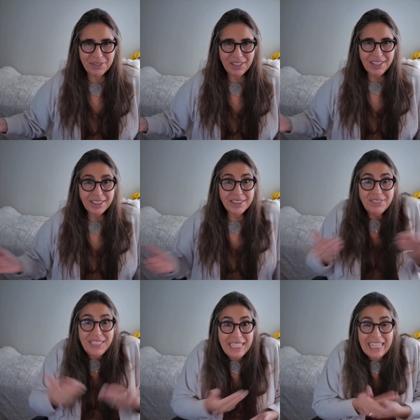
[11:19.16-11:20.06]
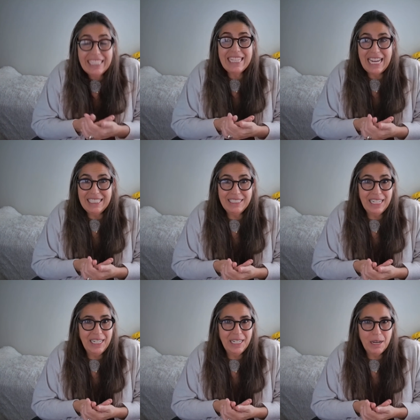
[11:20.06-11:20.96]
because we need that
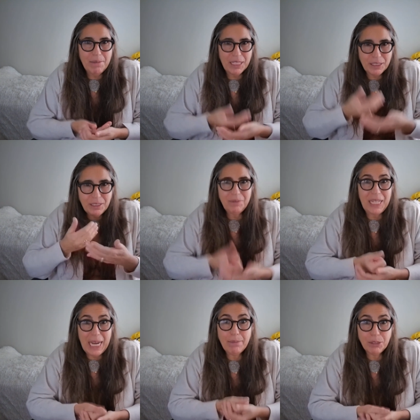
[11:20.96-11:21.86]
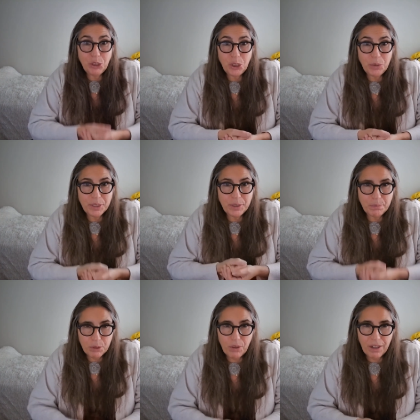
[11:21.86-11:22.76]
dynamic to be able to
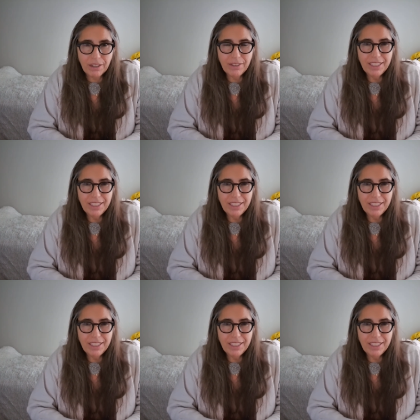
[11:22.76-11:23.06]
explore.